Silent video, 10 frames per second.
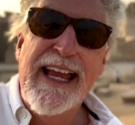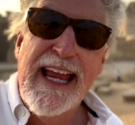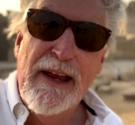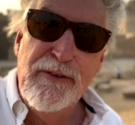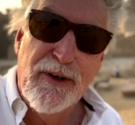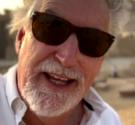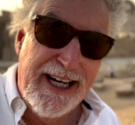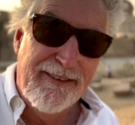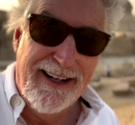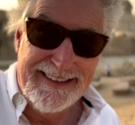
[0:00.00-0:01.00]
if you're
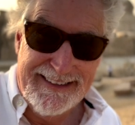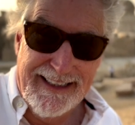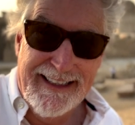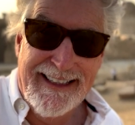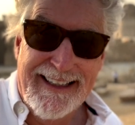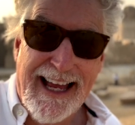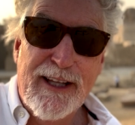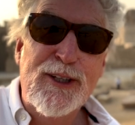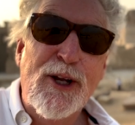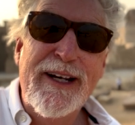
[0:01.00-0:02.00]
interested,
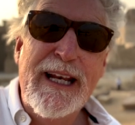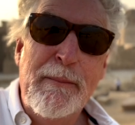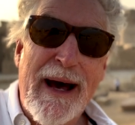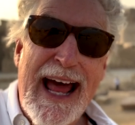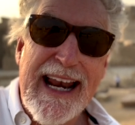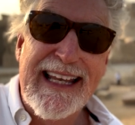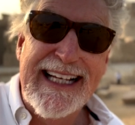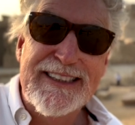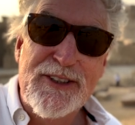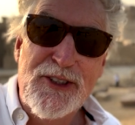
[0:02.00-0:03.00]
and learning about how to
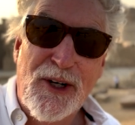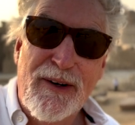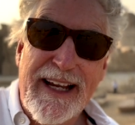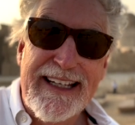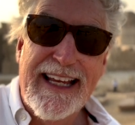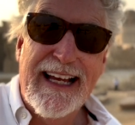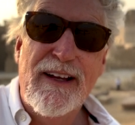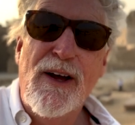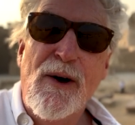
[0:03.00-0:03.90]
license your idea,